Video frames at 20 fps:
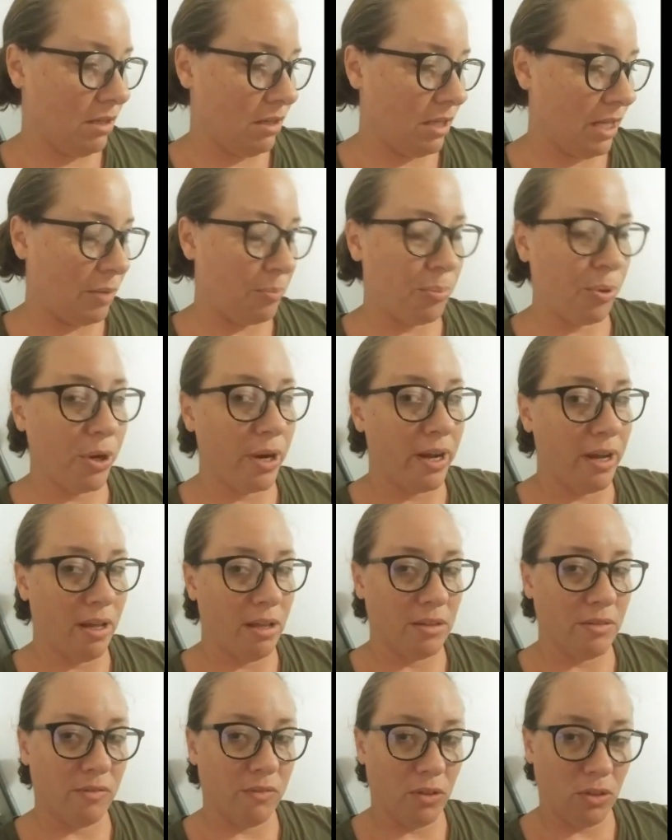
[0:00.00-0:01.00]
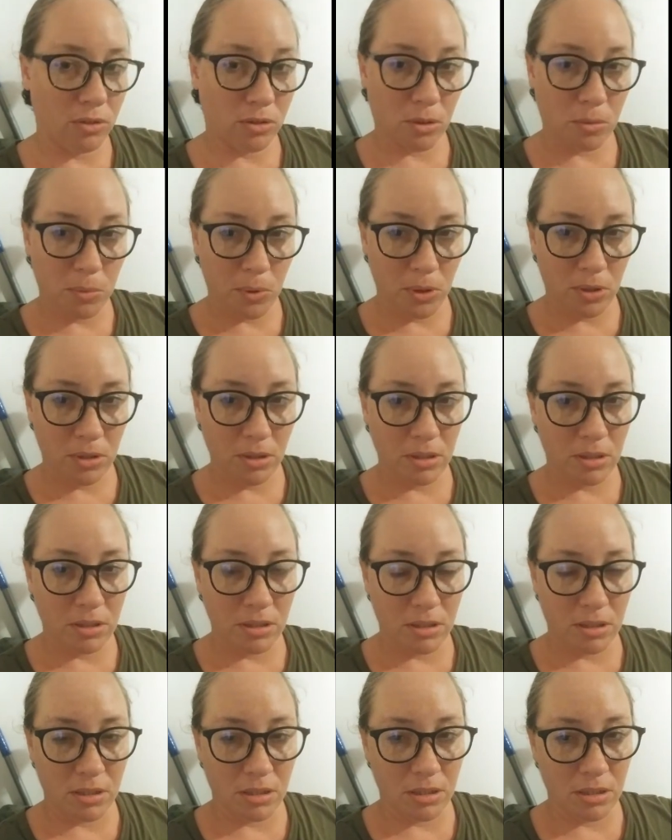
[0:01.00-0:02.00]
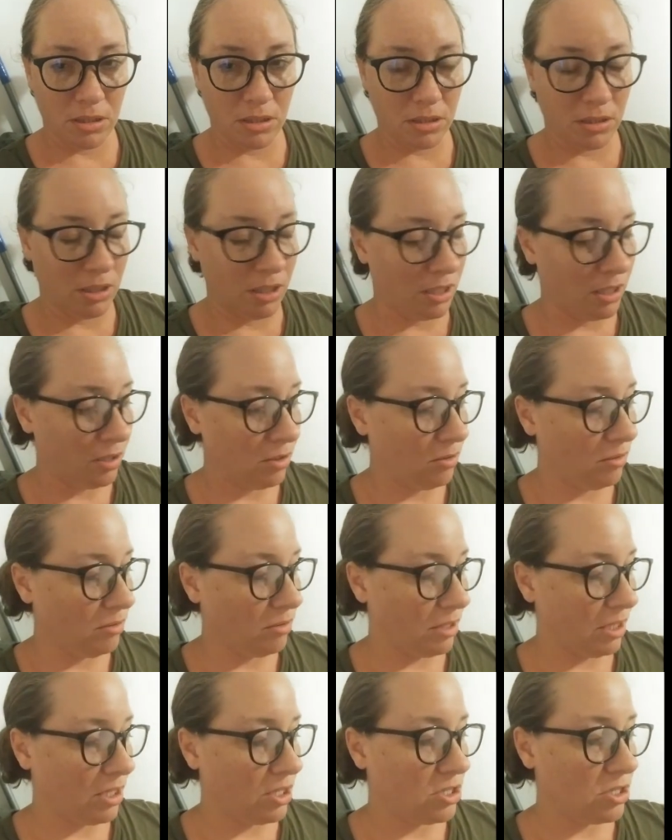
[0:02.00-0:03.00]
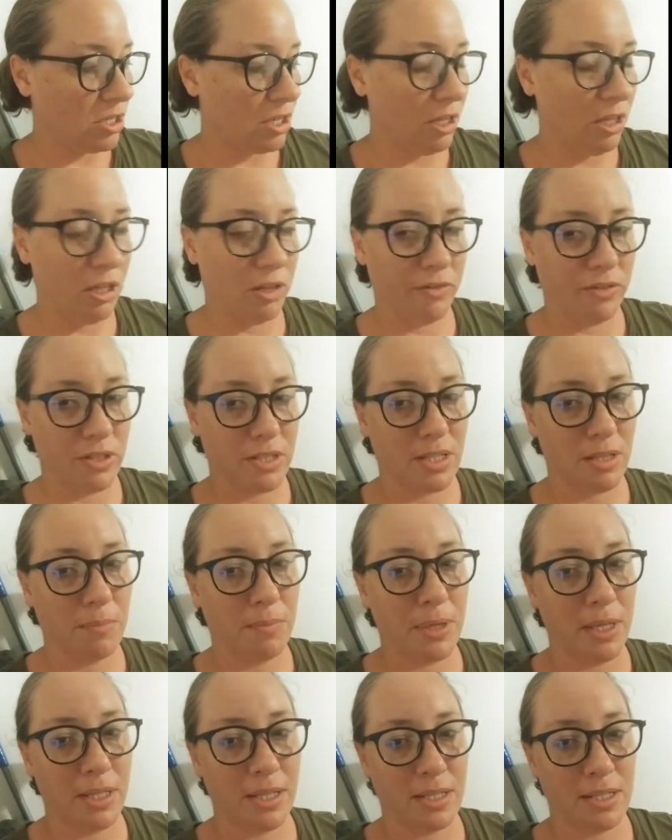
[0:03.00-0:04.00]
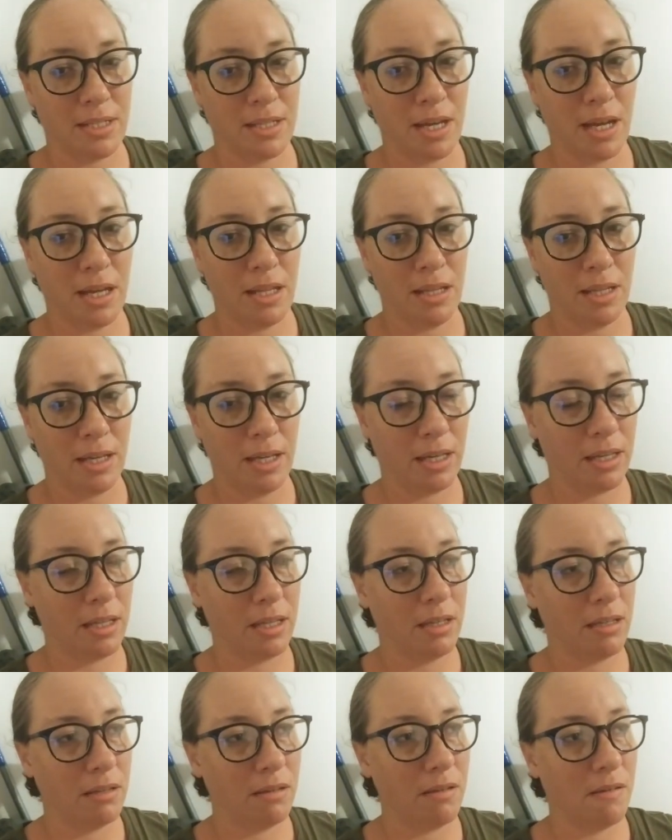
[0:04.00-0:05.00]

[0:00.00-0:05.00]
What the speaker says: like prey on the vulnerable, they usually look for somebody that's got like,